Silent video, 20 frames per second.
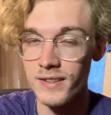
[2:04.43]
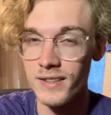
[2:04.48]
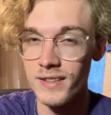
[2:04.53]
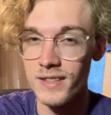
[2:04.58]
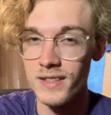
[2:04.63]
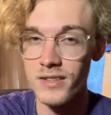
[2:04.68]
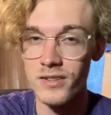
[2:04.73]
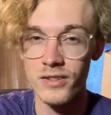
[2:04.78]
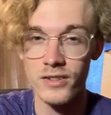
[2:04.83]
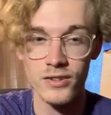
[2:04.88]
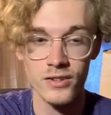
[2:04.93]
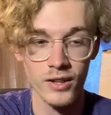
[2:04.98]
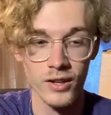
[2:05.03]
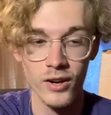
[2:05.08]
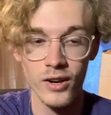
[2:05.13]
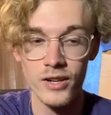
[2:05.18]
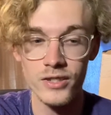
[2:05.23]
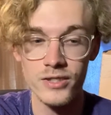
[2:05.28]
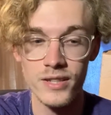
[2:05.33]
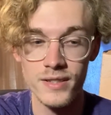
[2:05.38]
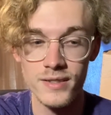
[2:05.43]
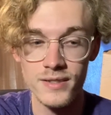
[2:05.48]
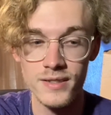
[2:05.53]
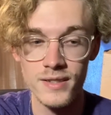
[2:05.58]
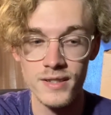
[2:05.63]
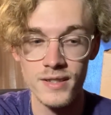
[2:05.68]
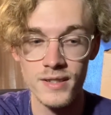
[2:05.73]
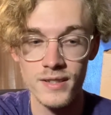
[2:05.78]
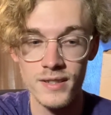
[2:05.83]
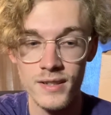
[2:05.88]
Either the car chase
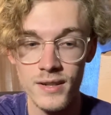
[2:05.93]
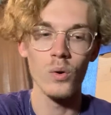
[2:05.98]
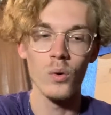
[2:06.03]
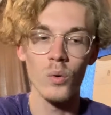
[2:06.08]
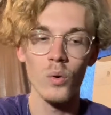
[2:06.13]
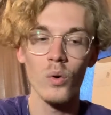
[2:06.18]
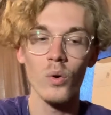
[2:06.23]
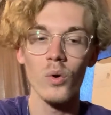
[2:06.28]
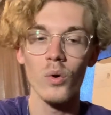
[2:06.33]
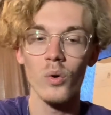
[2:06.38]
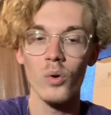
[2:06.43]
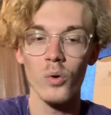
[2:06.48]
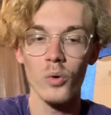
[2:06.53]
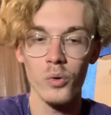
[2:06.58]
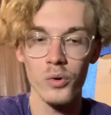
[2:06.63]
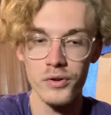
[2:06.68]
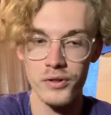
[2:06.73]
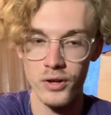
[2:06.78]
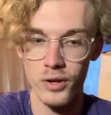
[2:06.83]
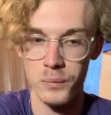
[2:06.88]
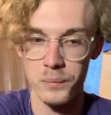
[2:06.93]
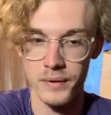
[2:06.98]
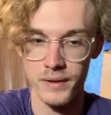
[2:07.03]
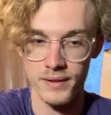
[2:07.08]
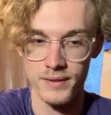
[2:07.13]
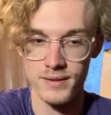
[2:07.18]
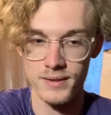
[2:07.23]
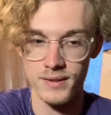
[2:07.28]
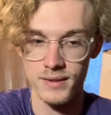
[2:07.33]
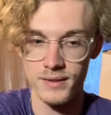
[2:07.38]
scene or the opening
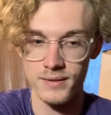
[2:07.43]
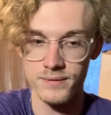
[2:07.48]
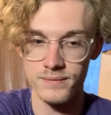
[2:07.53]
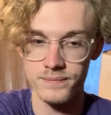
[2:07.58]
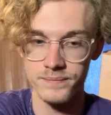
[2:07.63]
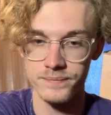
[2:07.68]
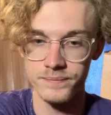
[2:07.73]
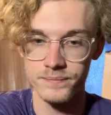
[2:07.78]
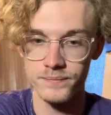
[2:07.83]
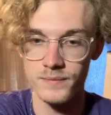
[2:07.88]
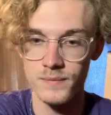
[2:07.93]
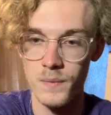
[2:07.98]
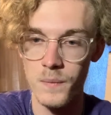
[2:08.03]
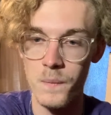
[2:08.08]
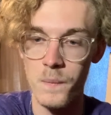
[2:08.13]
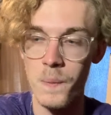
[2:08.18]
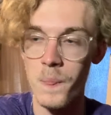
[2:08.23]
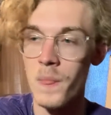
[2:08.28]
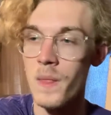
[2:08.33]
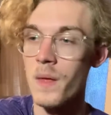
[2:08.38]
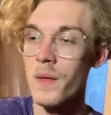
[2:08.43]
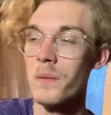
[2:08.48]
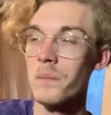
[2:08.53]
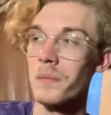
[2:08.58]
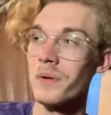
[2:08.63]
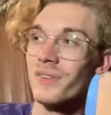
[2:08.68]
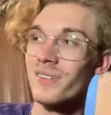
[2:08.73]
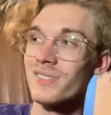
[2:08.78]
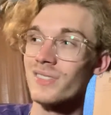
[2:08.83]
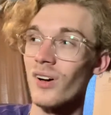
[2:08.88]
scene.
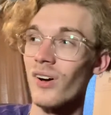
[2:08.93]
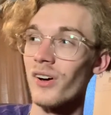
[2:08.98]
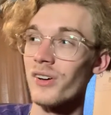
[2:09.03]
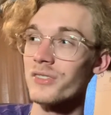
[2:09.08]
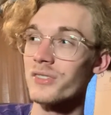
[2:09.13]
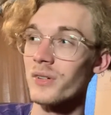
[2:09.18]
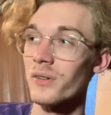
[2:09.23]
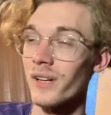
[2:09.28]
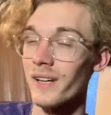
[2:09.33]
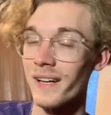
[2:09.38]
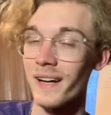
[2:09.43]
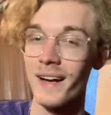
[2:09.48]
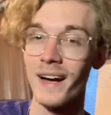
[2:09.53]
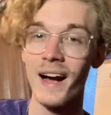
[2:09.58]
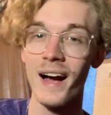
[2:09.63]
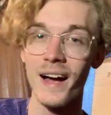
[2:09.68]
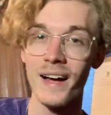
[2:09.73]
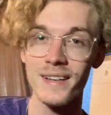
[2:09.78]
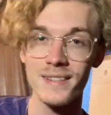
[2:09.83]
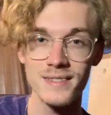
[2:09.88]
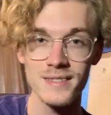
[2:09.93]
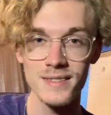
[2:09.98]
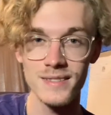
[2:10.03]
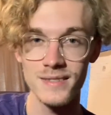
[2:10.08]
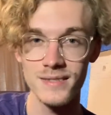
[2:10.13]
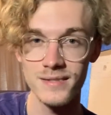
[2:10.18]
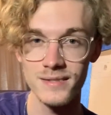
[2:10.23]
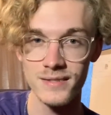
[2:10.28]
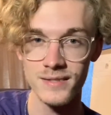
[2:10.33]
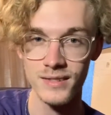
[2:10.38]
But there's also like a heist,
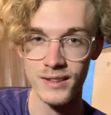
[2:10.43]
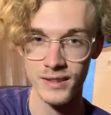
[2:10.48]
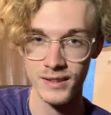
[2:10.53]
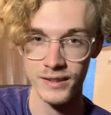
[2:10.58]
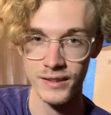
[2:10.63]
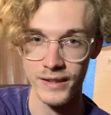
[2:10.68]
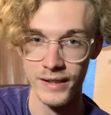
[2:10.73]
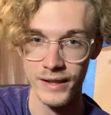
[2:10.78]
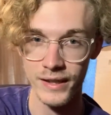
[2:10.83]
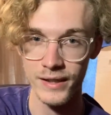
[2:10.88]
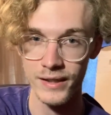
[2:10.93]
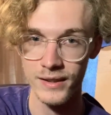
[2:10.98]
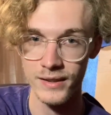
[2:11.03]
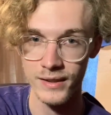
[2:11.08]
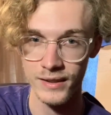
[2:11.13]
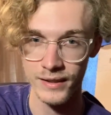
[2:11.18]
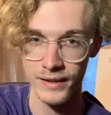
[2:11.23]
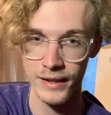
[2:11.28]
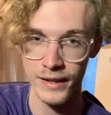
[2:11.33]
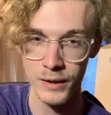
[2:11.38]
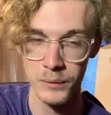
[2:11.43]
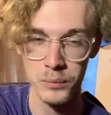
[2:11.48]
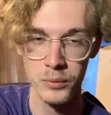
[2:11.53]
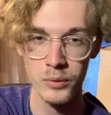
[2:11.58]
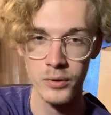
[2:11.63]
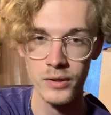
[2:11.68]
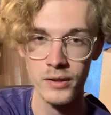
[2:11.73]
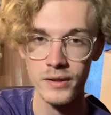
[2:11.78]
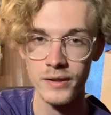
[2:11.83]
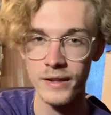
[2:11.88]
like an
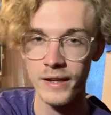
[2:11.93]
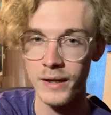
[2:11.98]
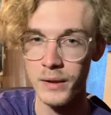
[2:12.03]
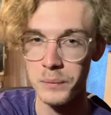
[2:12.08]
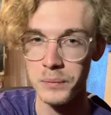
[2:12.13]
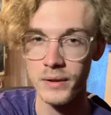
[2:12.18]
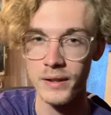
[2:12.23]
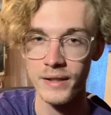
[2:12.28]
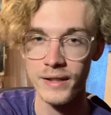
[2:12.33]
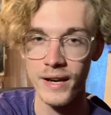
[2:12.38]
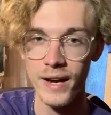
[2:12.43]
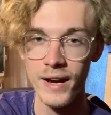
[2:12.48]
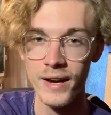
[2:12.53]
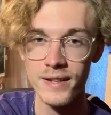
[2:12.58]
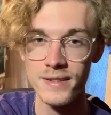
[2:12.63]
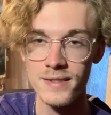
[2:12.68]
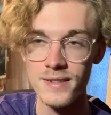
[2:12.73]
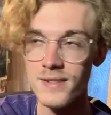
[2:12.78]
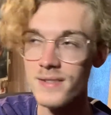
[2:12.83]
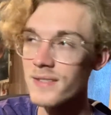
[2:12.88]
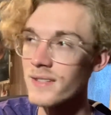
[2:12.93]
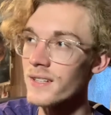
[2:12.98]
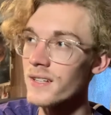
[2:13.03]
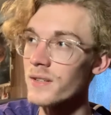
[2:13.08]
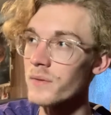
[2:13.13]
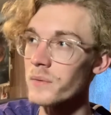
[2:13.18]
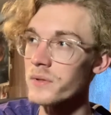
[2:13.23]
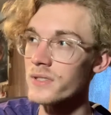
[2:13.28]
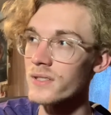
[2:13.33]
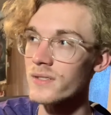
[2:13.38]
airport airplane heist scene,
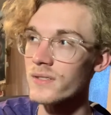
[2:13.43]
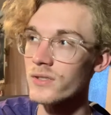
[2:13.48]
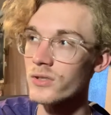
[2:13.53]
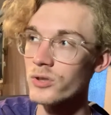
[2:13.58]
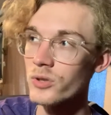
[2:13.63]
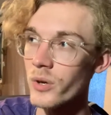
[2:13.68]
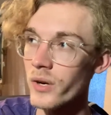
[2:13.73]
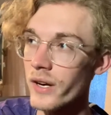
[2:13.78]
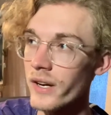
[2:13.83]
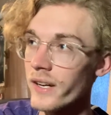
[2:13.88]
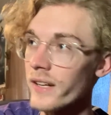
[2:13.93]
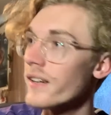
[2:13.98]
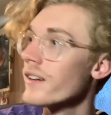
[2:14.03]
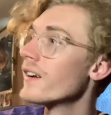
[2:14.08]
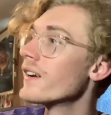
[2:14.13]
which is great.